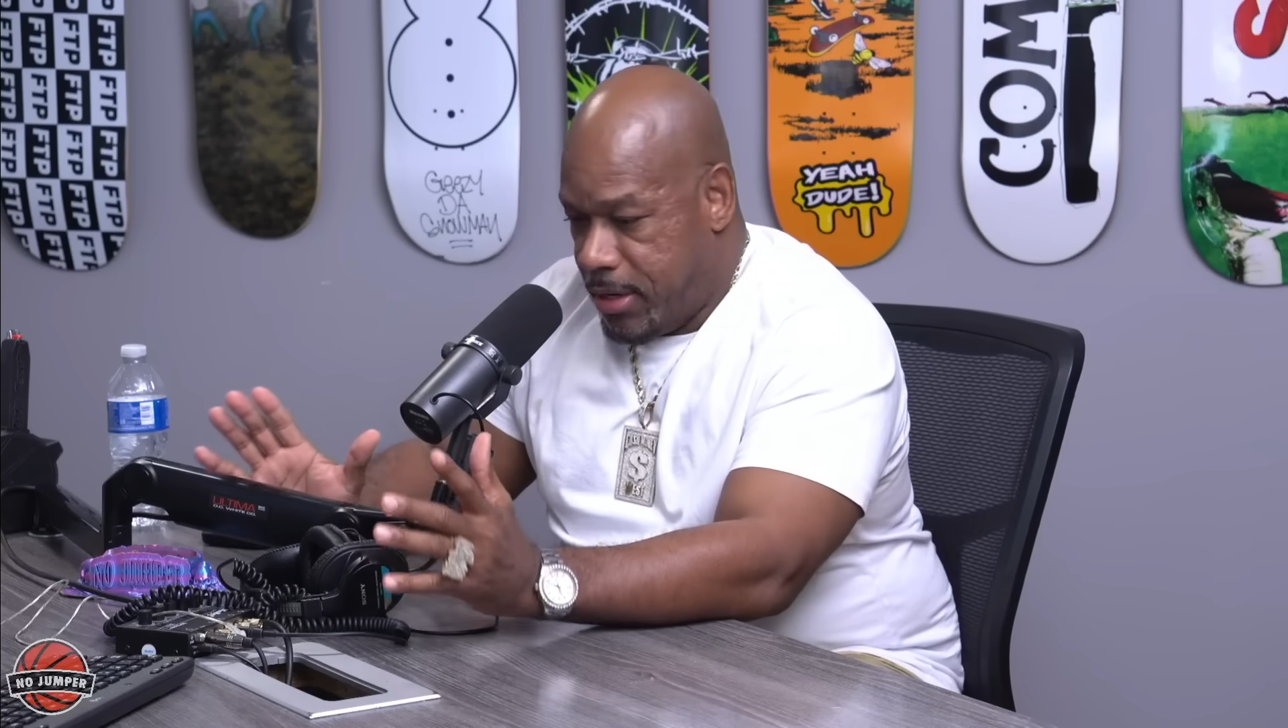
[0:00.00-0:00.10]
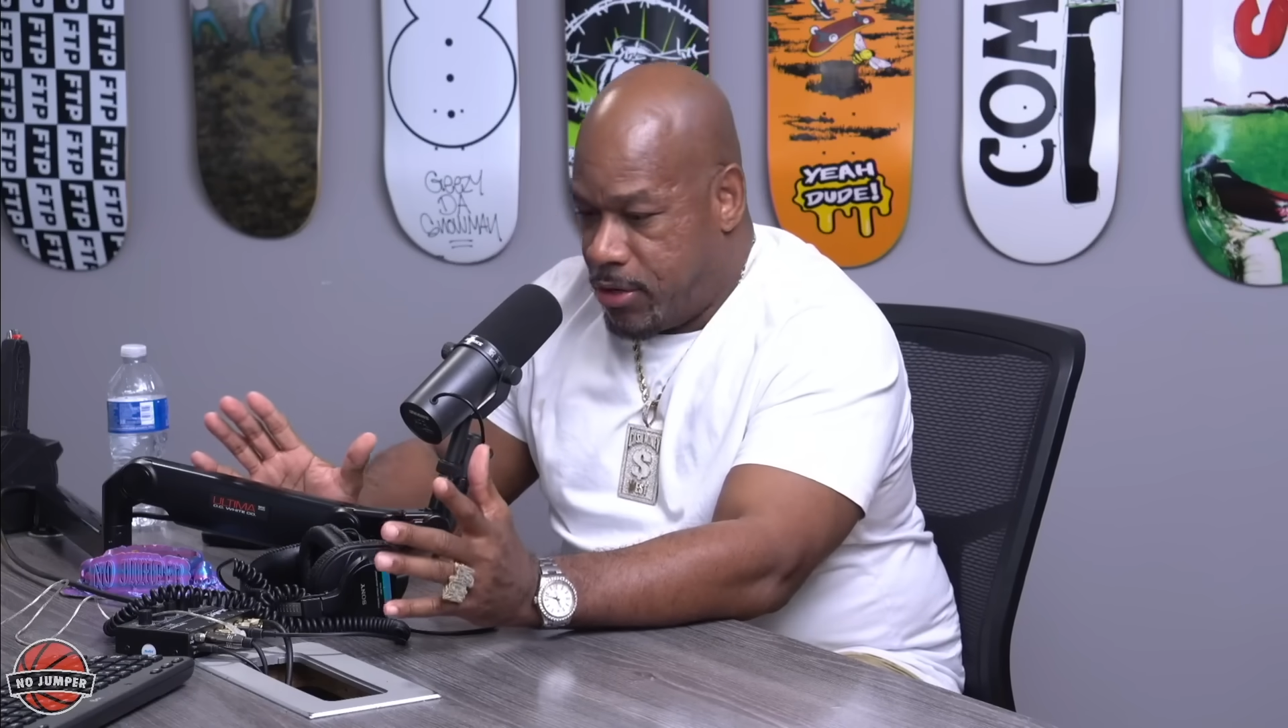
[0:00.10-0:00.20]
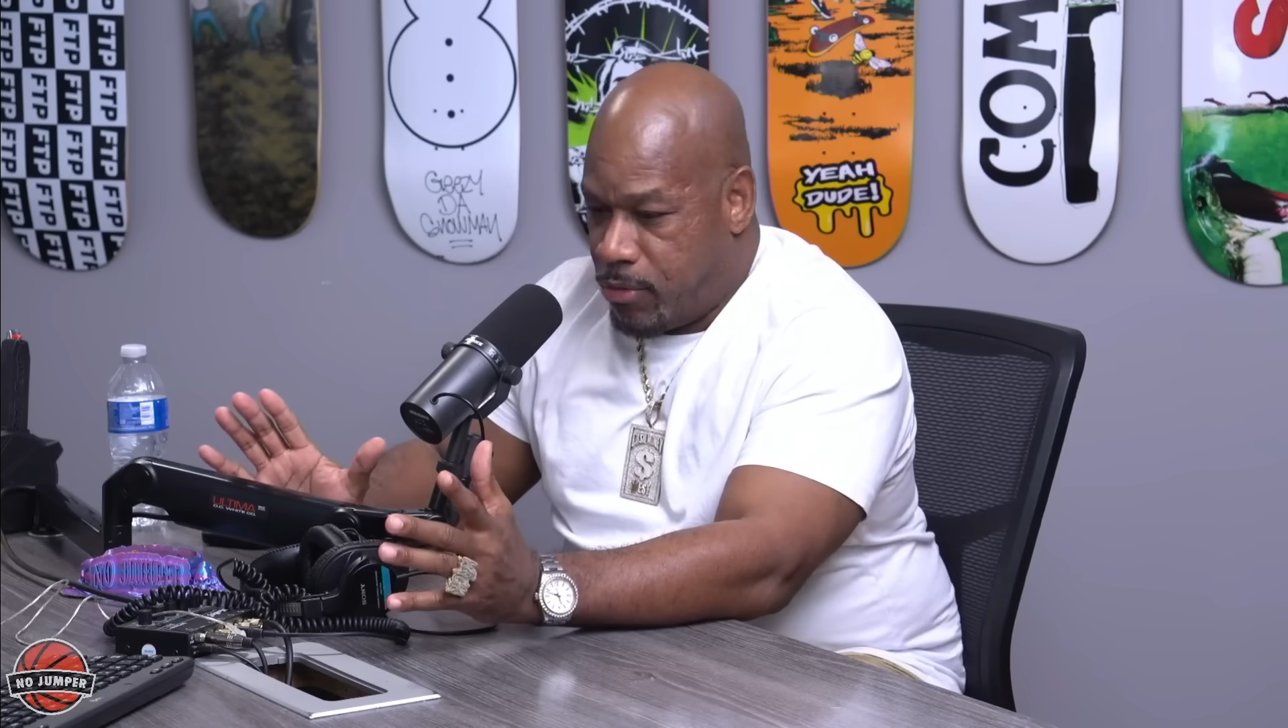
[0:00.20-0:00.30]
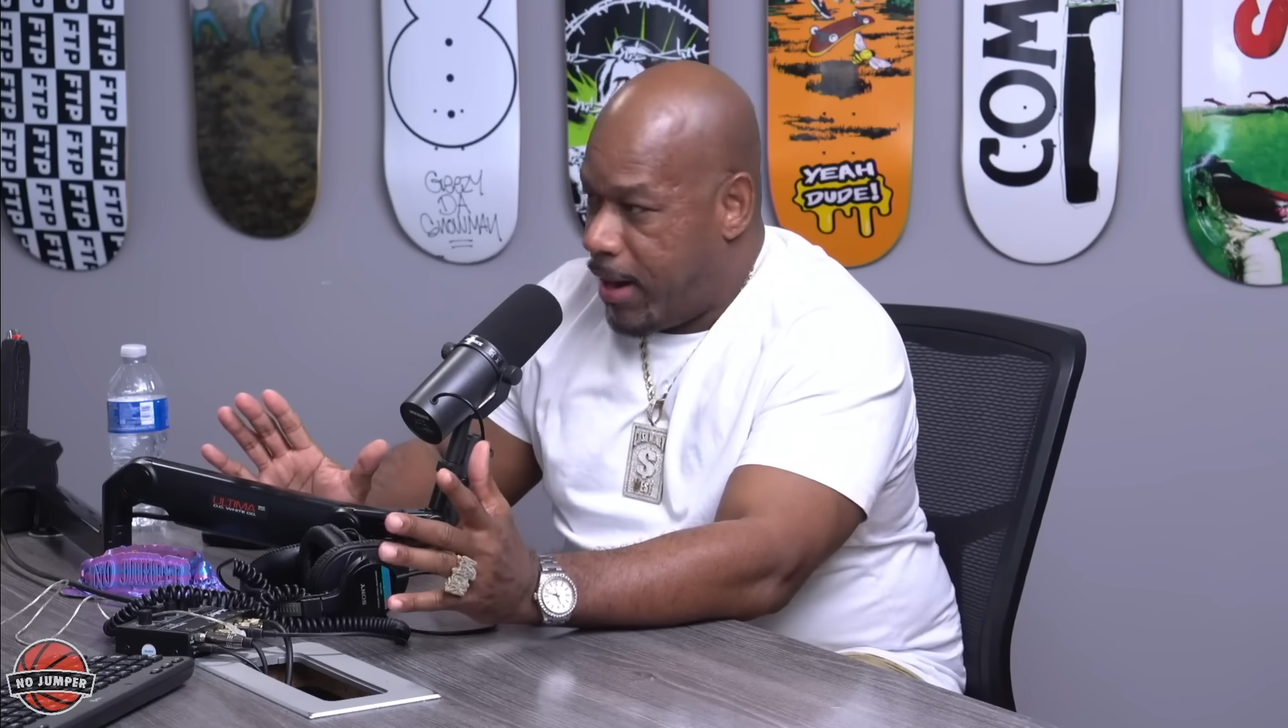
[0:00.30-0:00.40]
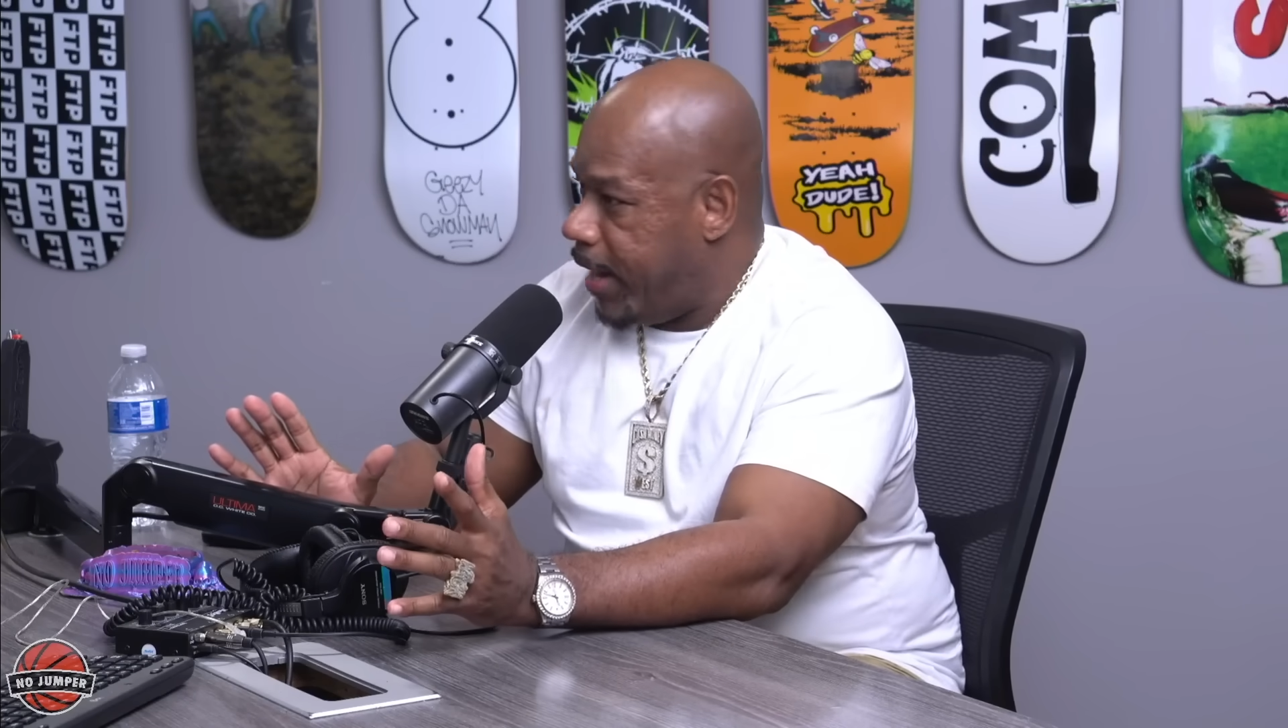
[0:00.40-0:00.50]

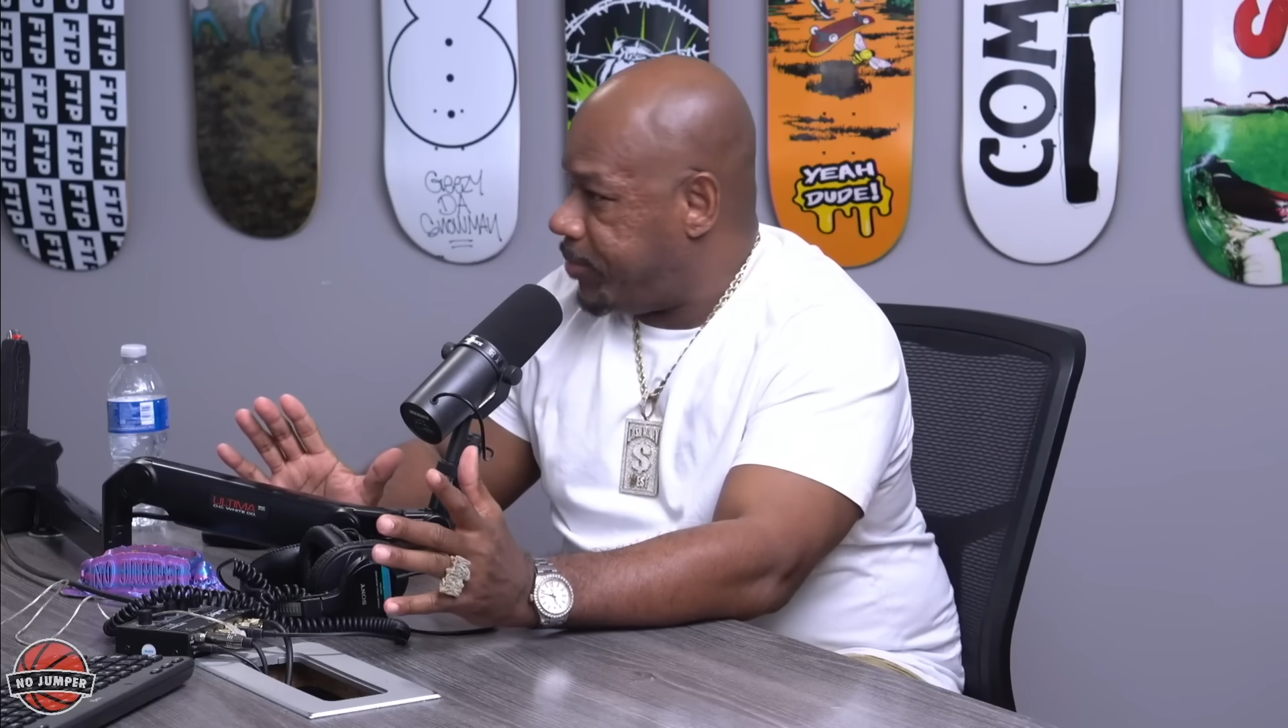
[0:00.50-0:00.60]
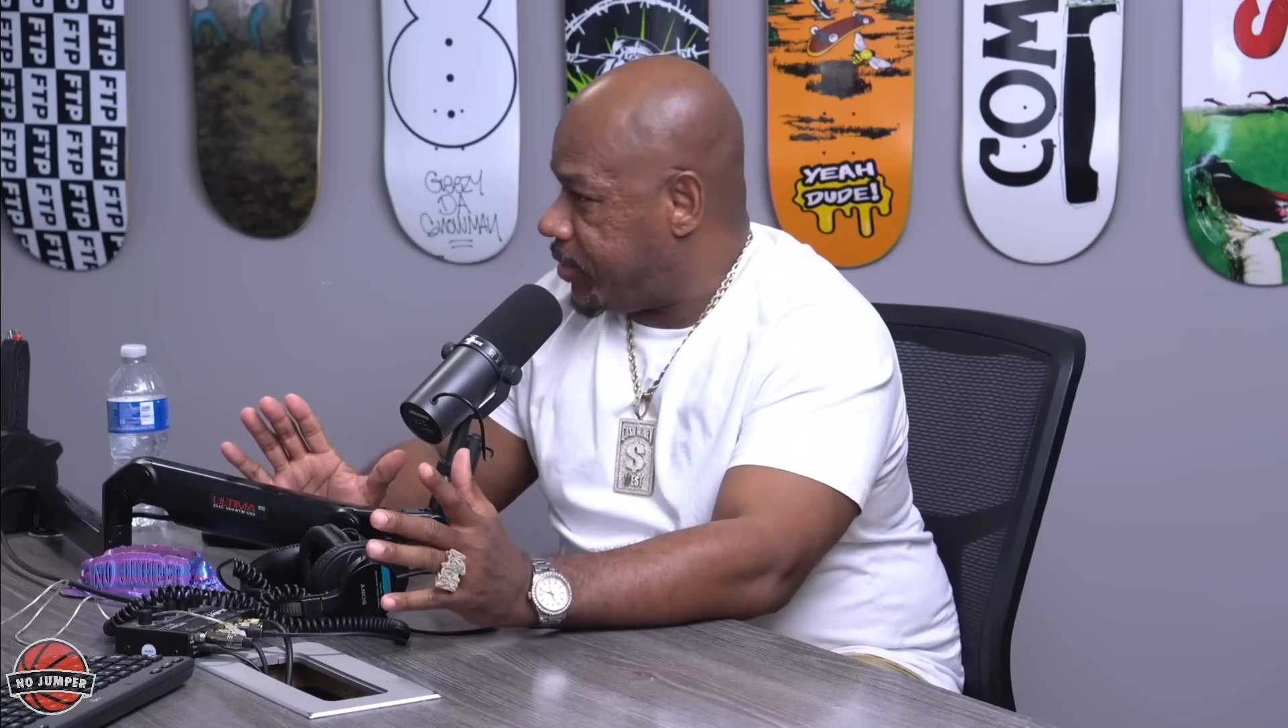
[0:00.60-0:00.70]
crime